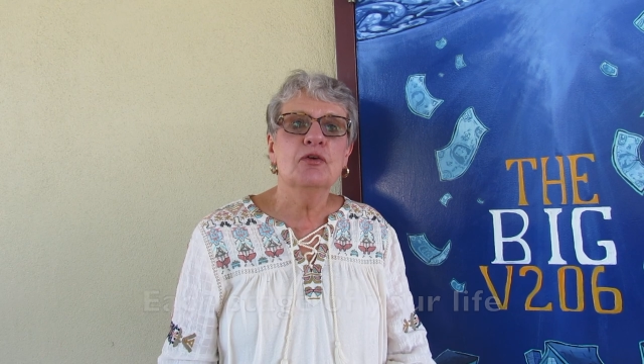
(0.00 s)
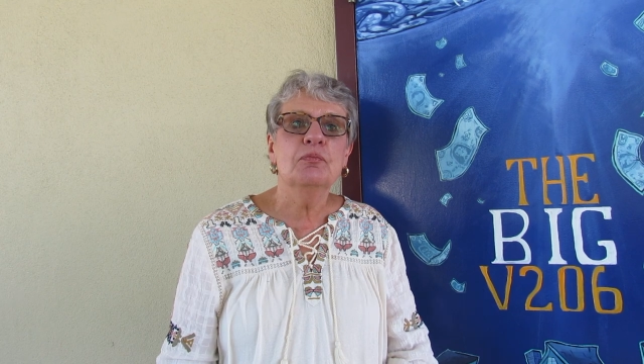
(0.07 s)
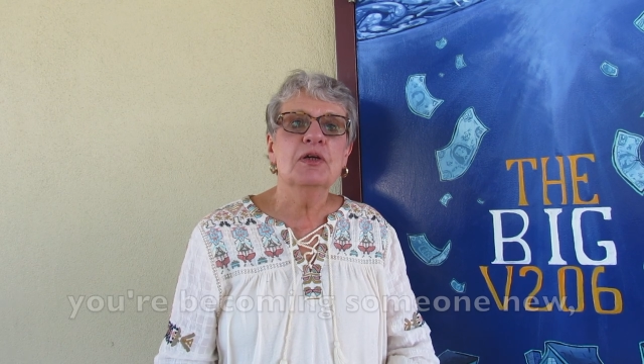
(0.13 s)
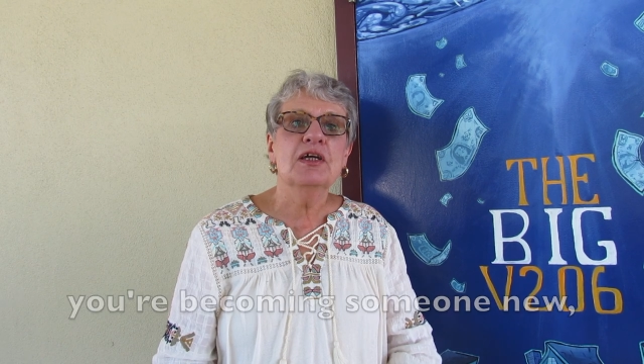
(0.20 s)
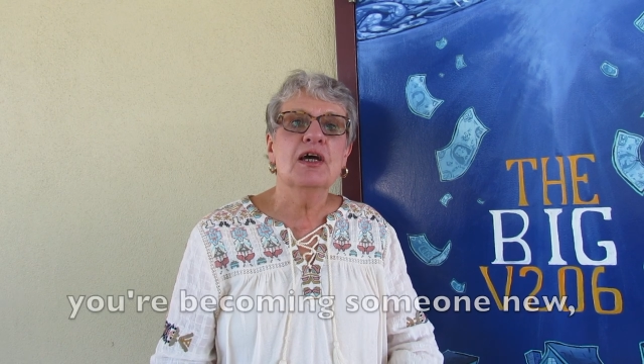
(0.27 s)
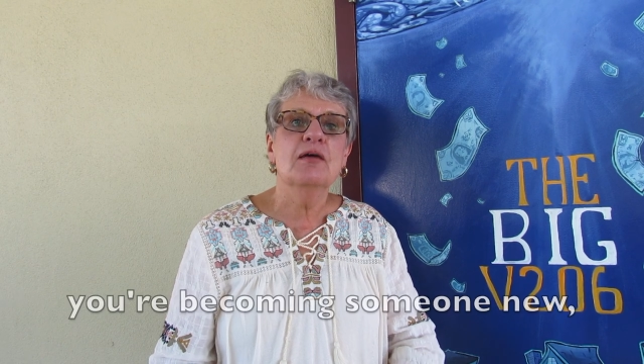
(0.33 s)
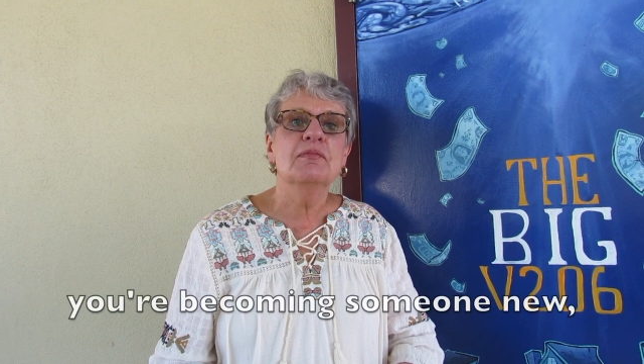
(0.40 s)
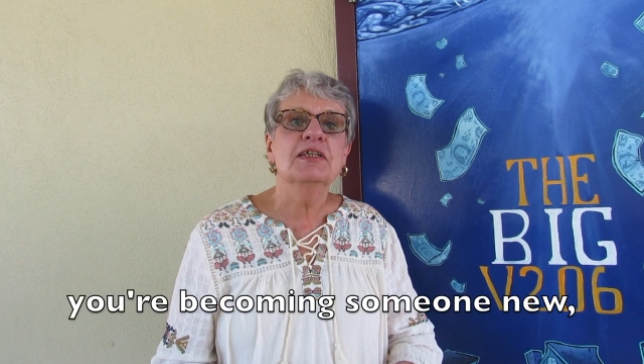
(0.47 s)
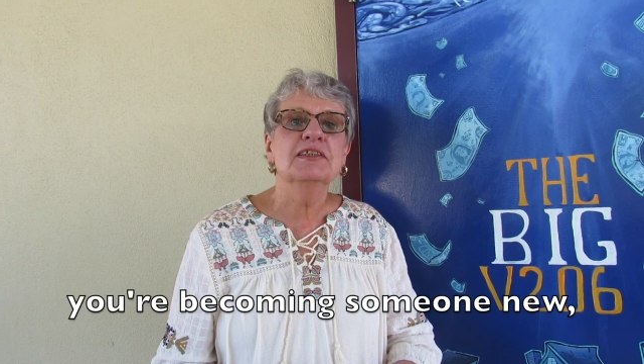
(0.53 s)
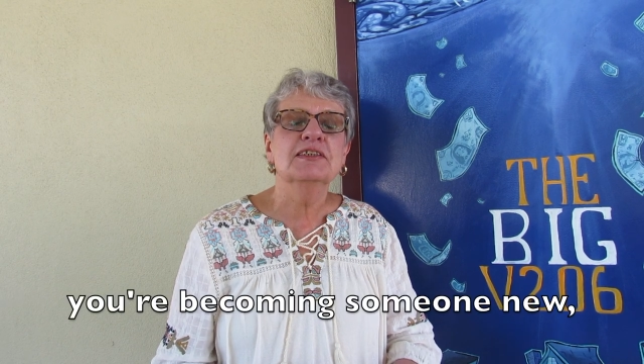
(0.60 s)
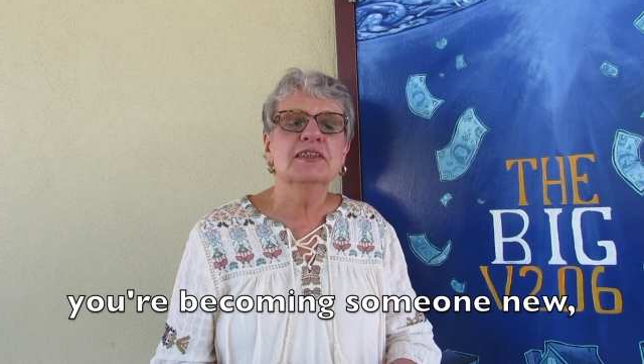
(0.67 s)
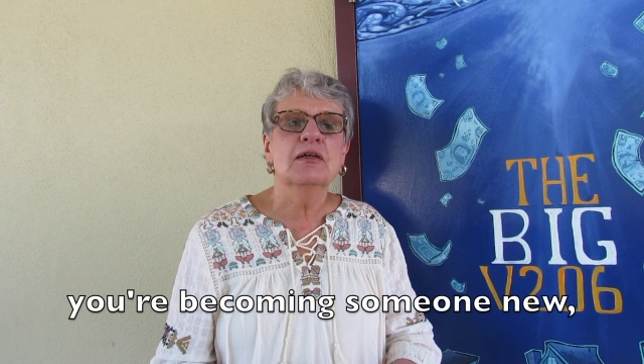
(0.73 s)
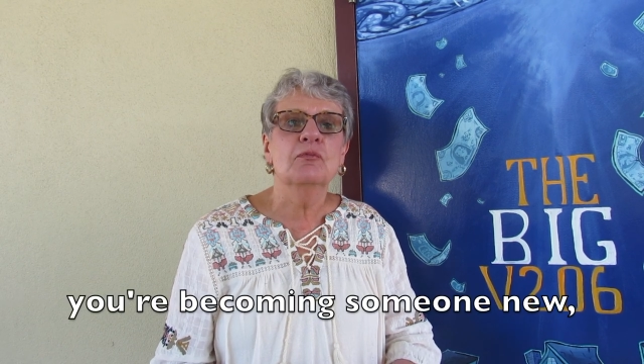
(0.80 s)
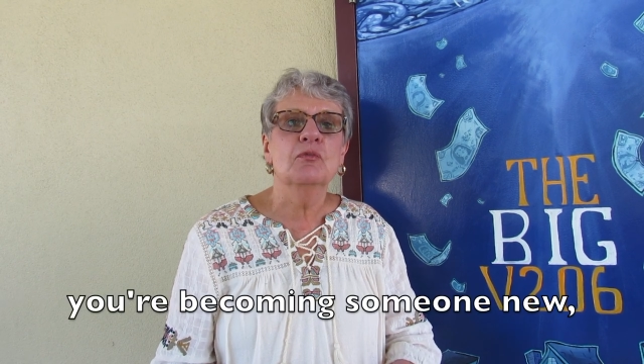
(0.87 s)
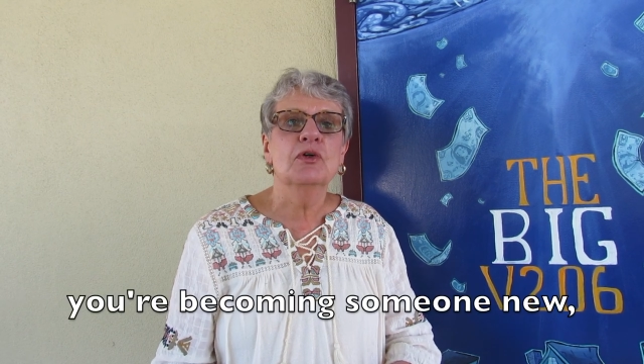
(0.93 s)
becoming
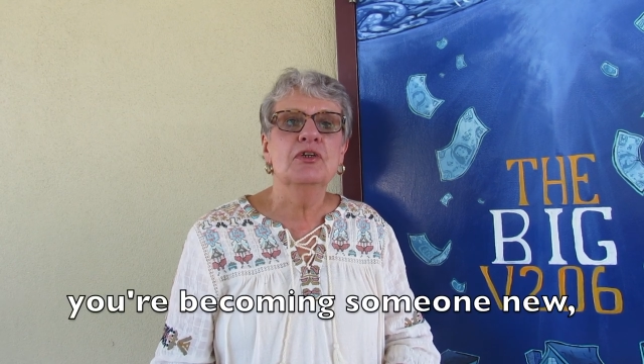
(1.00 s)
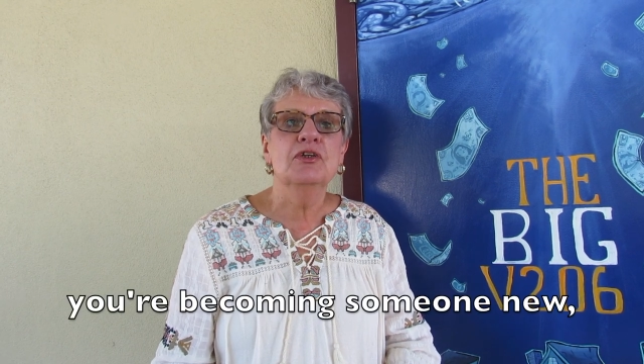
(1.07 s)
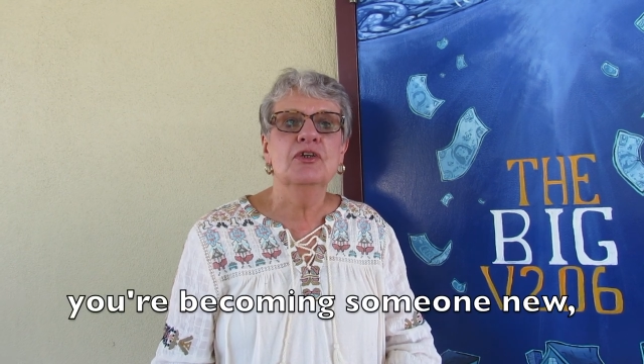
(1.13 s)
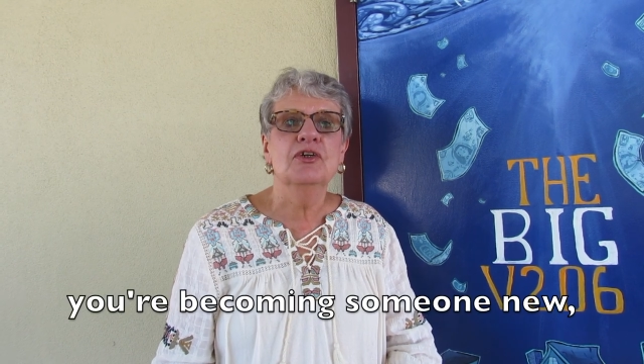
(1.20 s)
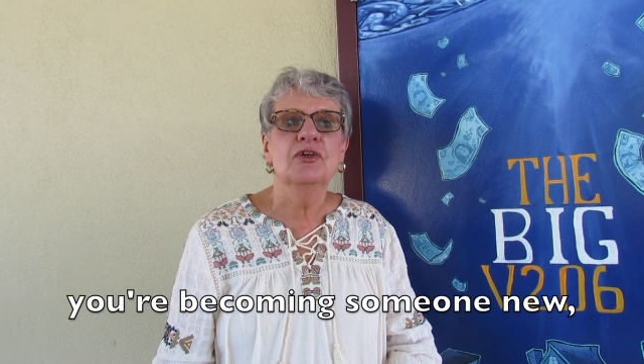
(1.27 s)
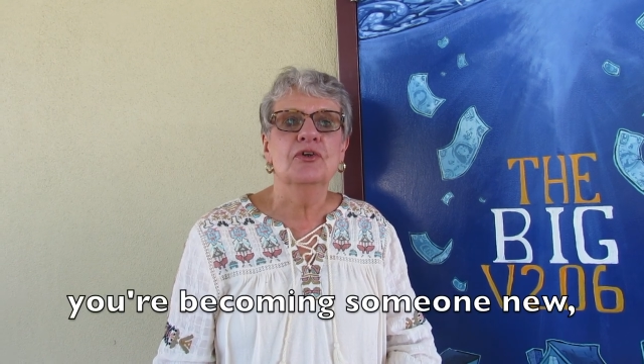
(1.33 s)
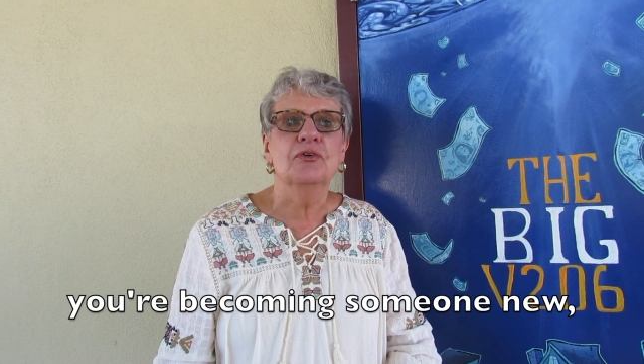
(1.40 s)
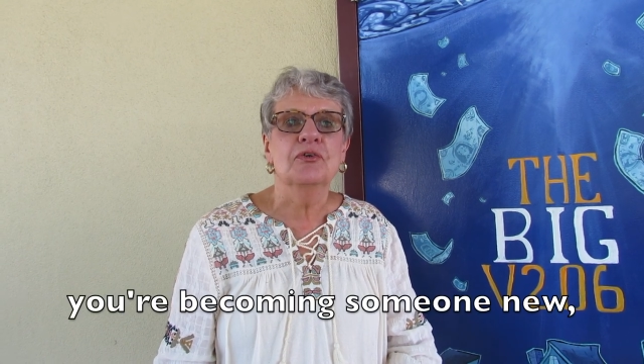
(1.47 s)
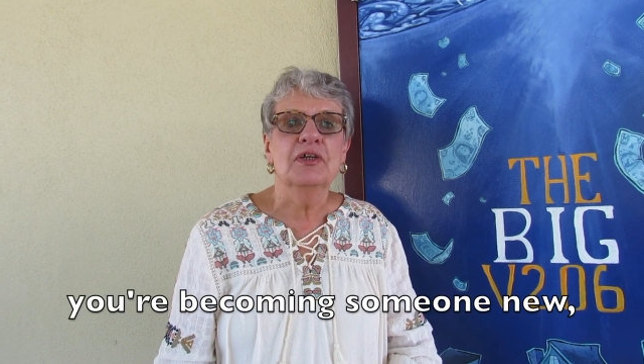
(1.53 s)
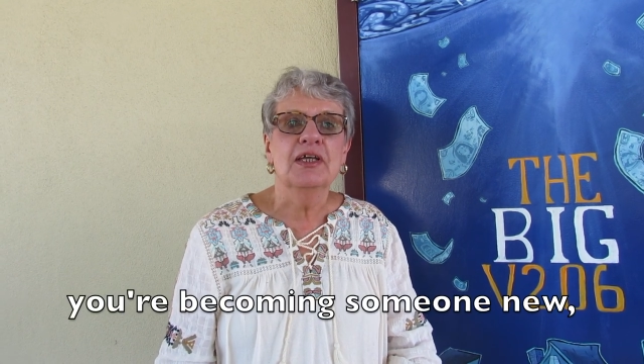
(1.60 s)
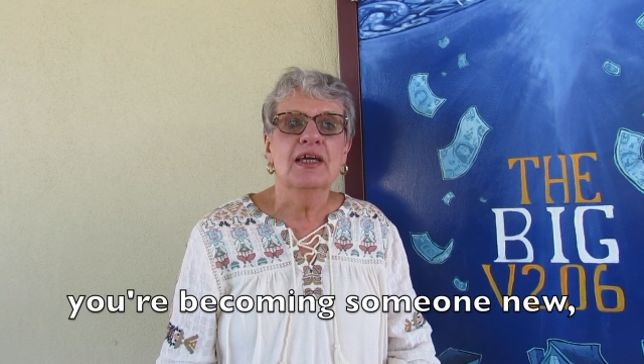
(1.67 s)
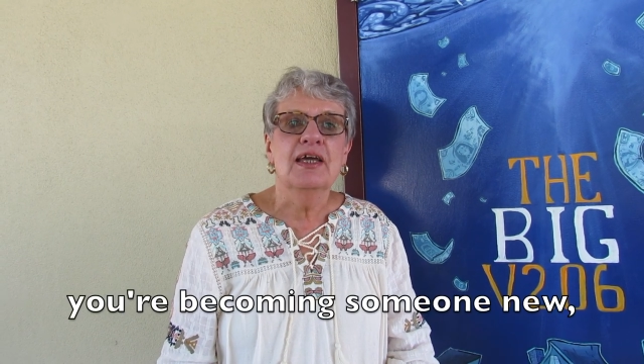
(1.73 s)
someone new,